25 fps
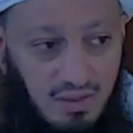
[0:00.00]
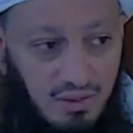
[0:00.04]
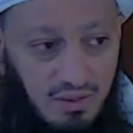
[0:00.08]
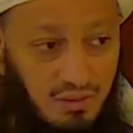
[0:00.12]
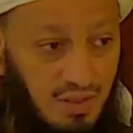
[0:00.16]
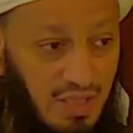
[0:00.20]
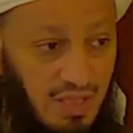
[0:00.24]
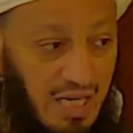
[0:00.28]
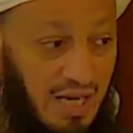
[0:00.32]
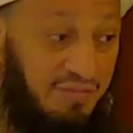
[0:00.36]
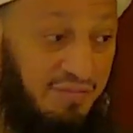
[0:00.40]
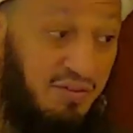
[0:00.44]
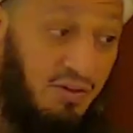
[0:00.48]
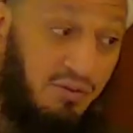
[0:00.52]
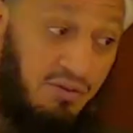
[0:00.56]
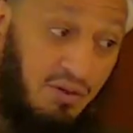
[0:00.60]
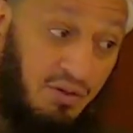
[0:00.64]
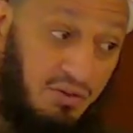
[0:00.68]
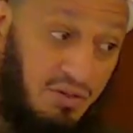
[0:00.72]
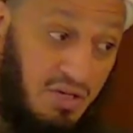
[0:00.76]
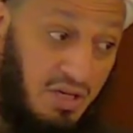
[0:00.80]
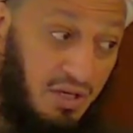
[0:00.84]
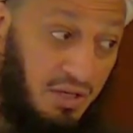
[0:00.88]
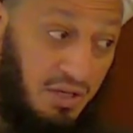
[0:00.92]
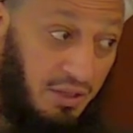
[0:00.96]
After
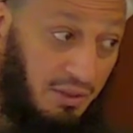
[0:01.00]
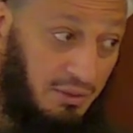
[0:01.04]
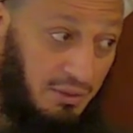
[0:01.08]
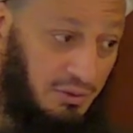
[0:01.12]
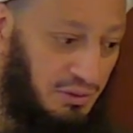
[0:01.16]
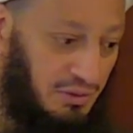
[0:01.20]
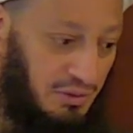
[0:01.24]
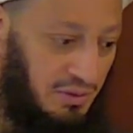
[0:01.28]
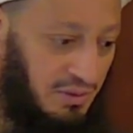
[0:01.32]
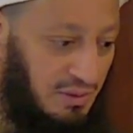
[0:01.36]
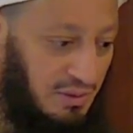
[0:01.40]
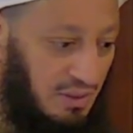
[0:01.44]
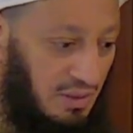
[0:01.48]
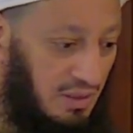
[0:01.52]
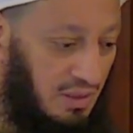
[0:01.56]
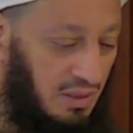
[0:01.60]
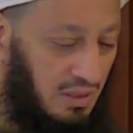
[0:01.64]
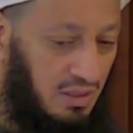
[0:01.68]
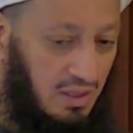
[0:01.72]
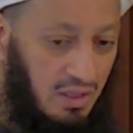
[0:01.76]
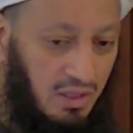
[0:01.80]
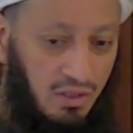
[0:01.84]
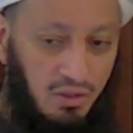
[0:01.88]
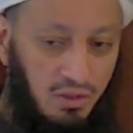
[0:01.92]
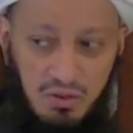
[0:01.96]
13 years.
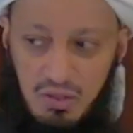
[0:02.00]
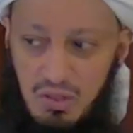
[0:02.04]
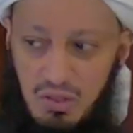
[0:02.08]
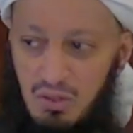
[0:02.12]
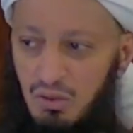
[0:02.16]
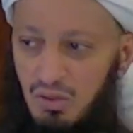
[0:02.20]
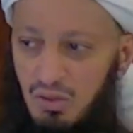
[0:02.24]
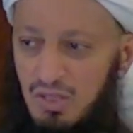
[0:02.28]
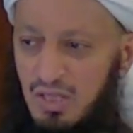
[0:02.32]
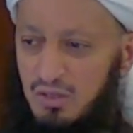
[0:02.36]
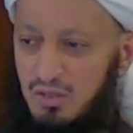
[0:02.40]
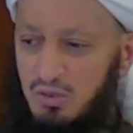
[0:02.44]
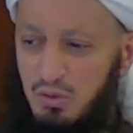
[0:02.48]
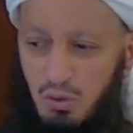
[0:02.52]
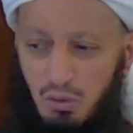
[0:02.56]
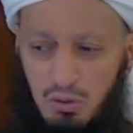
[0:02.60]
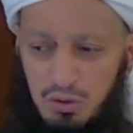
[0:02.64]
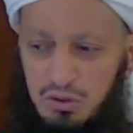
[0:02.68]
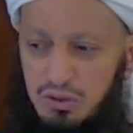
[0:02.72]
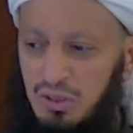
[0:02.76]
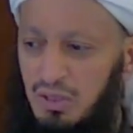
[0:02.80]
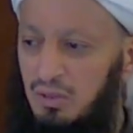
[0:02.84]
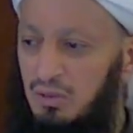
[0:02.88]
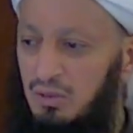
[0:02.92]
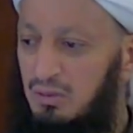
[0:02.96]
You know, they
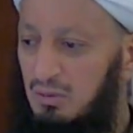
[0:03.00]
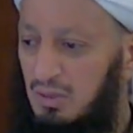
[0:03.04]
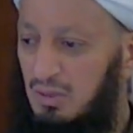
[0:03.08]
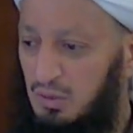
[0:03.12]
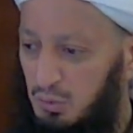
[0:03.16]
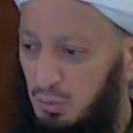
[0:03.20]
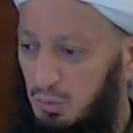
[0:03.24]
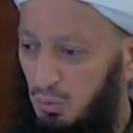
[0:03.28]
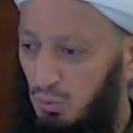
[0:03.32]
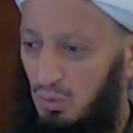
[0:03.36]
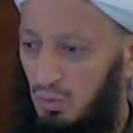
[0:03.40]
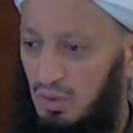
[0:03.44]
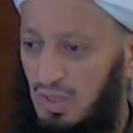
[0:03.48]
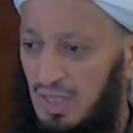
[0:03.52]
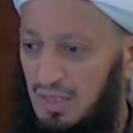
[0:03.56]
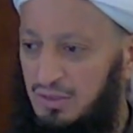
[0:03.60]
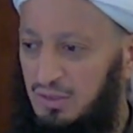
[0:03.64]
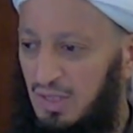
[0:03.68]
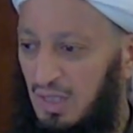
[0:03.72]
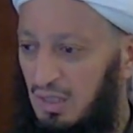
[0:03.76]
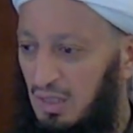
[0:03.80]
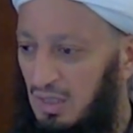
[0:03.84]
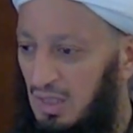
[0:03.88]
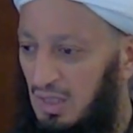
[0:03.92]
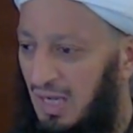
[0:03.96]
tortured Rasulullah
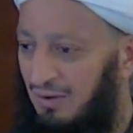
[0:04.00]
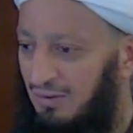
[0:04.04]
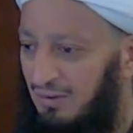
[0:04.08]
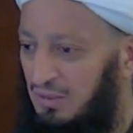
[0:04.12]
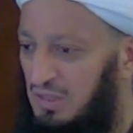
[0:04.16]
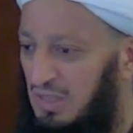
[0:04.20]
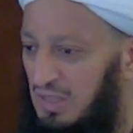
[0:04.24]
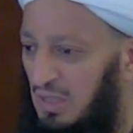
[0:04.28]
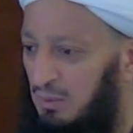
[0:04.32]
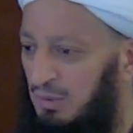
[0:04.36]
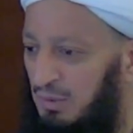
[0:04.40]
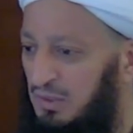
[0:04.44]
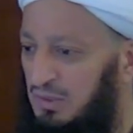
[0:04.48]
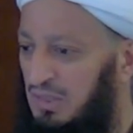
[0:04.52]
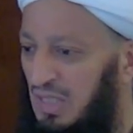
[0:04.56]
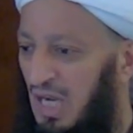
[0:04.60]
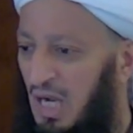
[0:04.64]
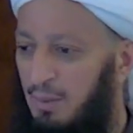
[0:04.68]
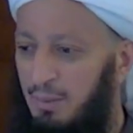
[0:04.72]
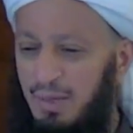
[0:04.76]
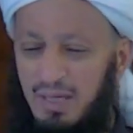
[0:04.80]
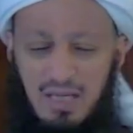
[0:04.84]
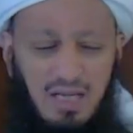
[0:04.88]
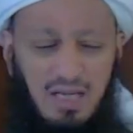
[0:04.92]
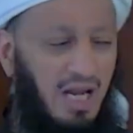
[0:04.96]
sallallahu alaihi wasallam and
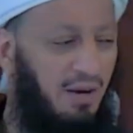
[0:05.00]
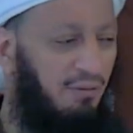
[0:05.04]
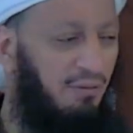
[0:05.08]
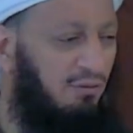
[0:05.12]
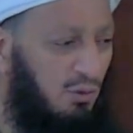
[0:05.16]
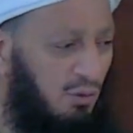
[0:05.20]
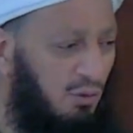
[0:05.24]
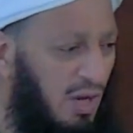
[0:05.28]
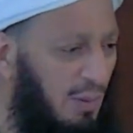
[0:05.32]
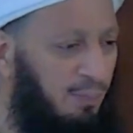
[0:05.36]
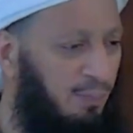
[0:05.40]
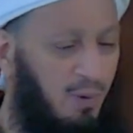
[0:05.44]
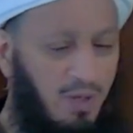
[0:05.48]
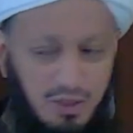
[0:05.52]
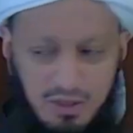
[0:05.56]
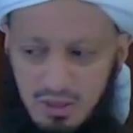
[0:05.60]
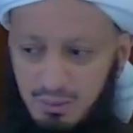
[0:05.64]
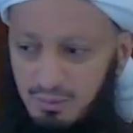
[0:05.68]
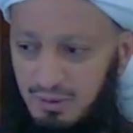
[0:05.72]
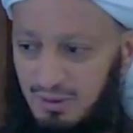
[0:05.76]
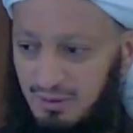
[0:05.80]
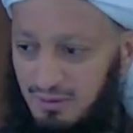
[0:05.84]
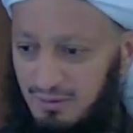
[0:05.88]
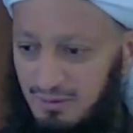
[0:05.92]
Sahaba in every way possible.